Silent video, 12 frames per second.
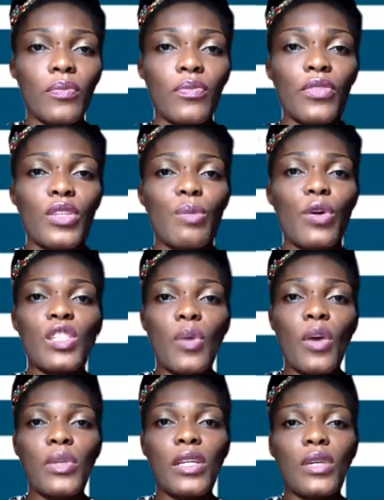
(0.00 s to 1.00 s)
The most
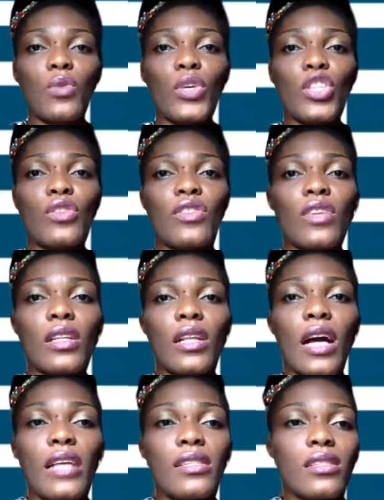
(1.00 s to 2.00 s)
popular, which still
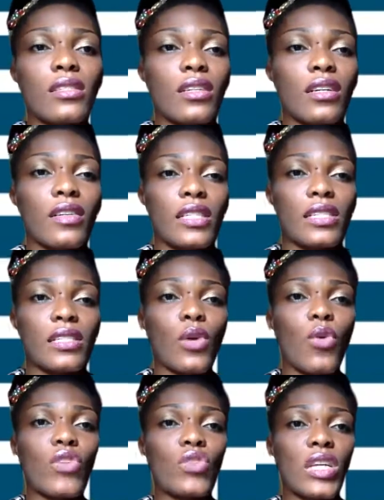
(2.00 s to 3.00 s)
has currency
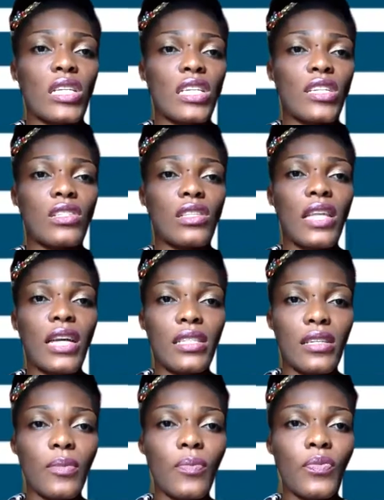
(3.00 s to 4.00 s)
over 20 years
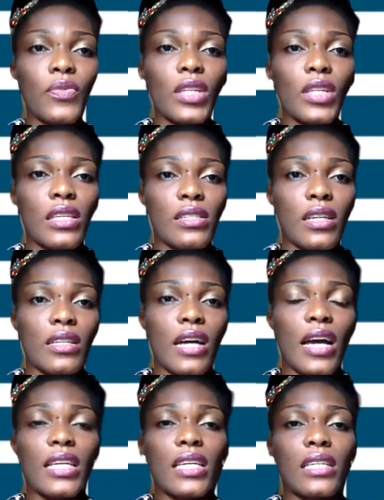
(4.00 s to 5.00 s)
later, is that
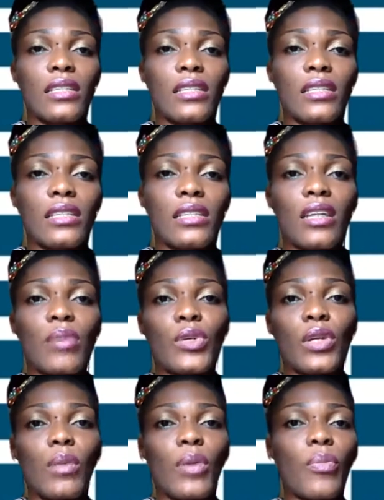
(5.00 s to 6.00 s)
I killed
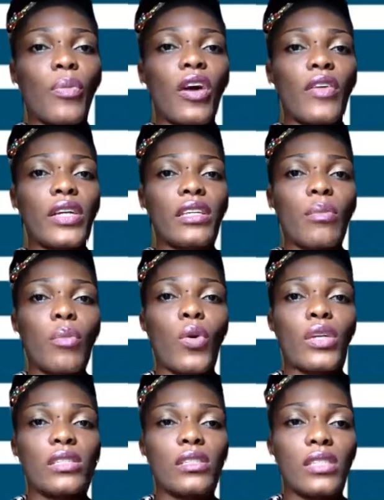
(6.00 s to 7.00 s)
Abiola by pouring him
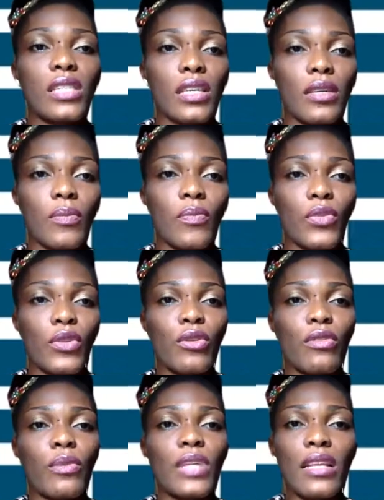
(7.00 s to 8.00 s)
poison tea. From
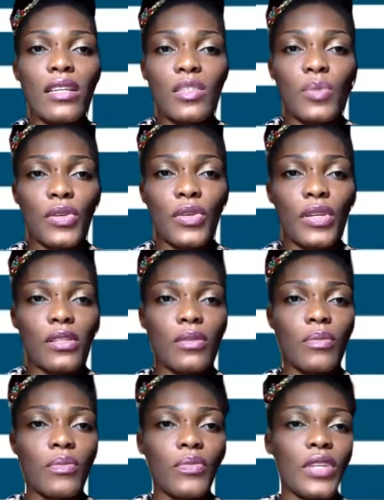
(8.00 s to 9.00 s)
that experience,
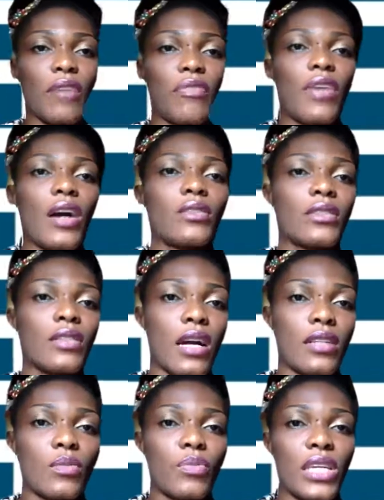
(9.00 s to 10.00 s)
I found that
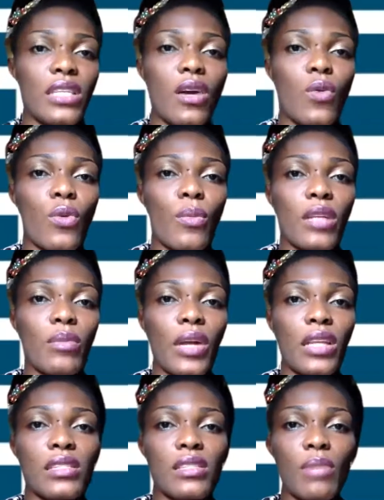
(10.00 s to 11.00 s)
being a woman
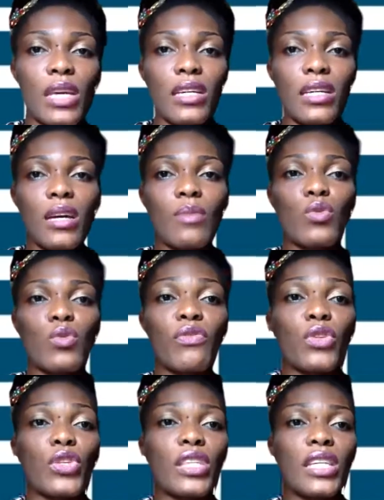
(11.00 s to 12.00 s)
policymaker comes with
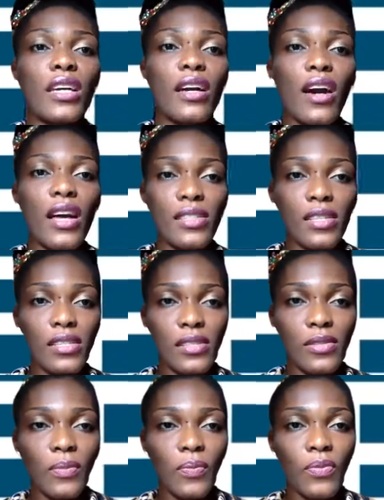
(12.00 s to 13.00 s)
unique hazards.
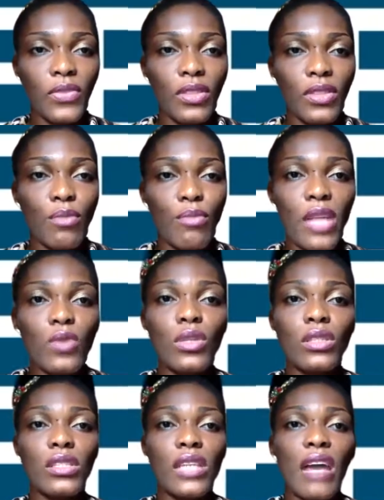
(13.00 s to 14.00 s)
The men would
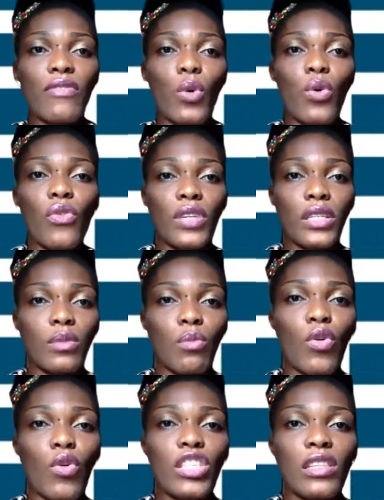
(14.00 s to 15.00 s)
not have offered,
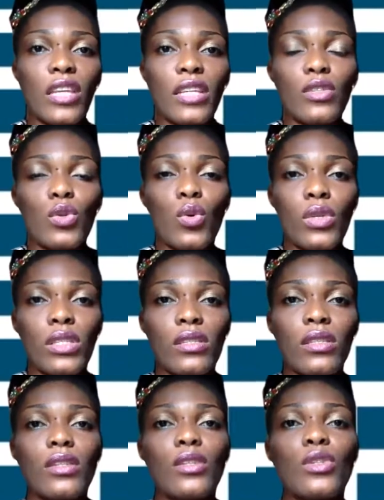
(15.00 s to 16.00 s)
much less taught,
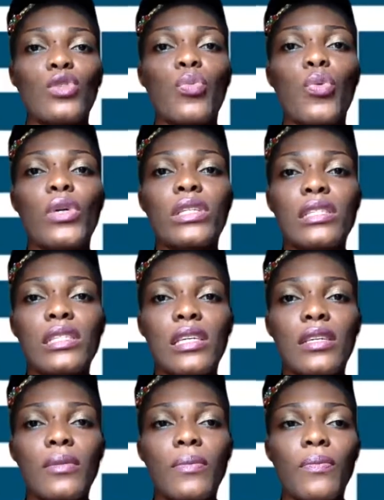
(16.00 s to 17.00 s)
to pour the tea.
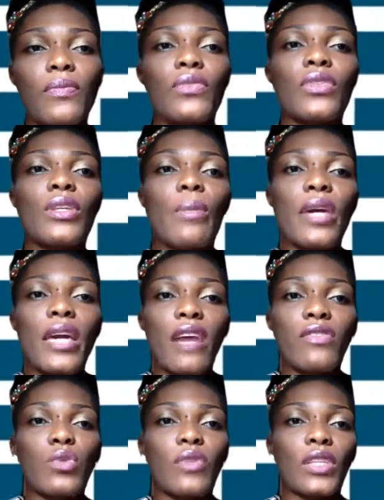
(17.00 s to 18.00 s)
They may have
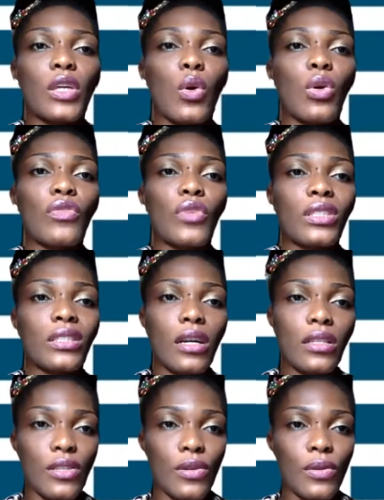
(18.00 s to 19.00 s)
swiftly called for a
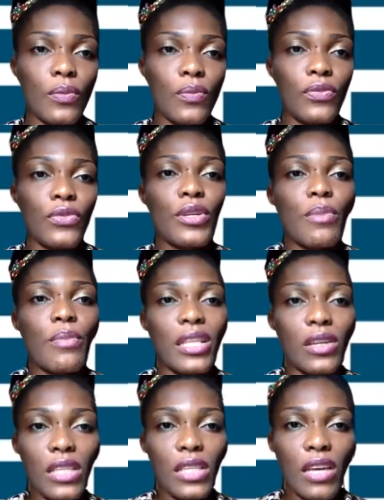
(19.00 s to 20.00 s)
doctor. They may
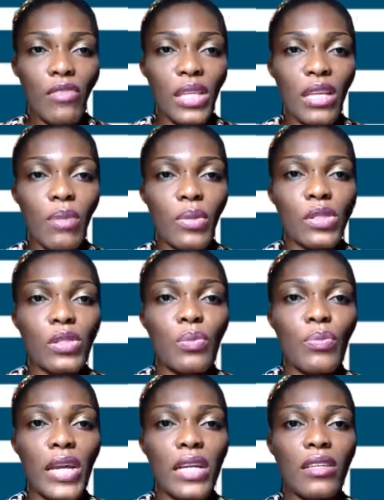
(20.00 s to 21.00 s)
not have been able to
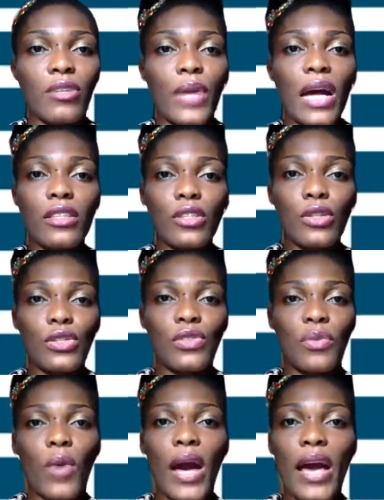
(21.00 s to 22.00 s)
break the bad news to the
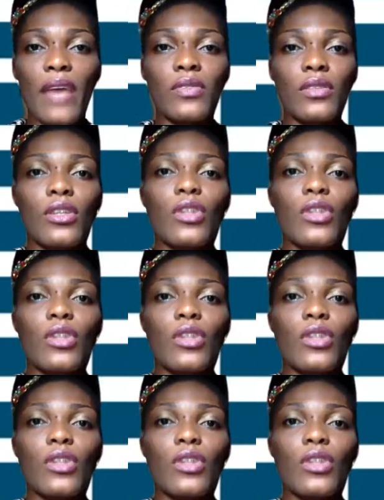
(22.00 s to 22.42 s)
wives.